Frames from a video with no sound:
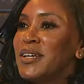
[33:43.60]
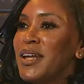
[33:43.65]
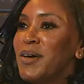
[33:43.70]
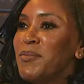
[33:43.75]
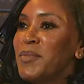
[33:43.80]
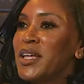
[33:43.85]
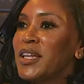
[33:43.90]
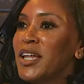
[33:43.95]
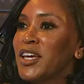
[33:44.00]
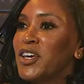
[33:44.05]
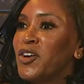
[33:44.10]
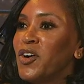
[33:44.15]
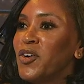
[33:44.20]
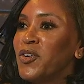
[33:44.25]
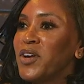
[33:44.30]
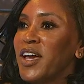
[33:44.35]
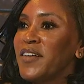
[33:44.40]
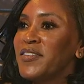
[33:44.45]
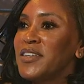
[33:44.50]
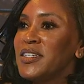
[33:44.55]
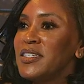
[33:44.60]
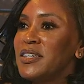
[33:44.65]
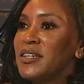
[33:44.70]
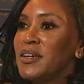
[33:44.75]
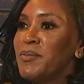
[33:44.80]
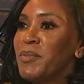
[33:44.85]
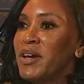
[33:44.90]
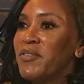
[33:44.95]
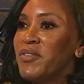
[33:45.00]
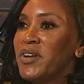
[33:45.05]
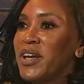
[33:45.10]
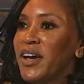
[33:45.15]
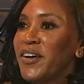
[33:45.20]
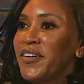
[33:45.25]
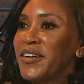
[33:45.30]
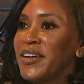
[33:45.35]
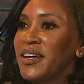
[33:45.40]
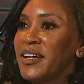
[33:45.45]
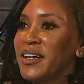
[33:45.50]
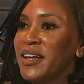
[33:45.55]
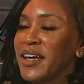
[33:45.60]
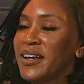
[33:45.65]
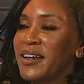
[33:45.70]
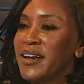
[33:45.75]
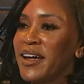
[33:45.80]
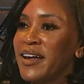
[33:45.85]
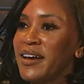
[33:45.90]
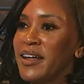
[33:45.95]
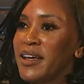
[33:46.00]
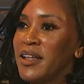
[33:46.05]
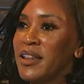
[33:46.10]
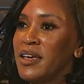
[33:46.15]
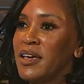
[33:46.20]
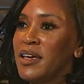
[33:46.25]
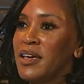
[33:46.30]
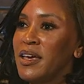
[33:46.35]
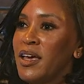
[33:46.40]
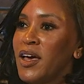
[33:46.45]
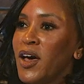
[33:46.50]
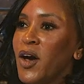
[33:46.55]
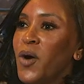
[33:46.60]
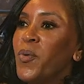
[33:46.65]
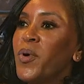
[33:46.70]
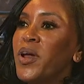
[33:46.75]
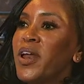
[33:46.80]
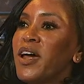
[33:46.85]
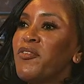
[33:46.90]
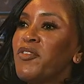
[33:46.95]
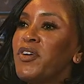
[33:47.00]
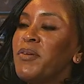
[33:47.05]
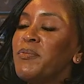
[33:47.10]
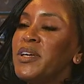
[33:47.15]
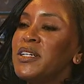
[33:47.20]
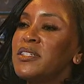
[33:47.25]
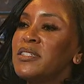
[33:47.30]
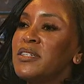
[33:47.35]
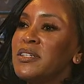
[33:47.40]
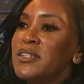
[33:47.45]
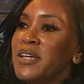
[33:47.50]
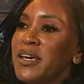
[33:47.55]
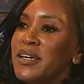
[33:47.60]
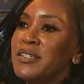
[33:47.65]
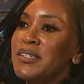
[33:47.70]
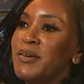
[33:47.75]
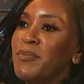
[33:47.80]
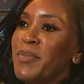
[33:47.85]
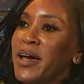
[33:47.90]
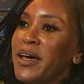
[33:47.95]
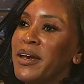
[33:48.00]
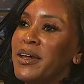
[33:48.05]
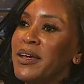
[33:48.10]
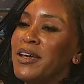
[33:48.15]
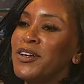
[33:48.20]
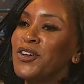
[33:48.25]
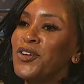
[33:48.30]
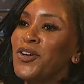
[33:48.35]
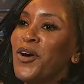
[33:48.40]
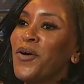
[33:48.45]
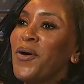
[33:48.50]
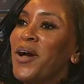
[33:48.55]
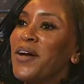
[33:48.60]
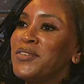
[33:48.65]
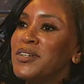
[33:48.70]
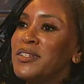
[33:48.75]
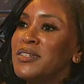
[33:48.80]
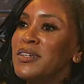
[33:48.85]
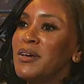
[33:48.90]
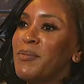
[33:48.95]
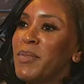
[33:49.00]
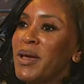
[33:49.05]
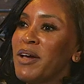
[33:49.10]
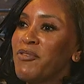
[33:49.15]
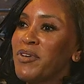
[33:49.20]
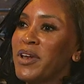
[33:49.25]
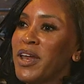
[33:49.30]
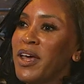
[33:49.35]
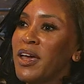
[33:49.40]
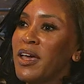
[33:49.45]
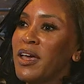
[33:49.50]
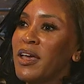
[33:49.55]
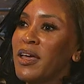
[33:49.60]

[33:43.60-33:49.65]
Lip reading: that mean like you only have to see him every now and then, like not daily? Whatever it means to date somebody and you don't have to see him every day.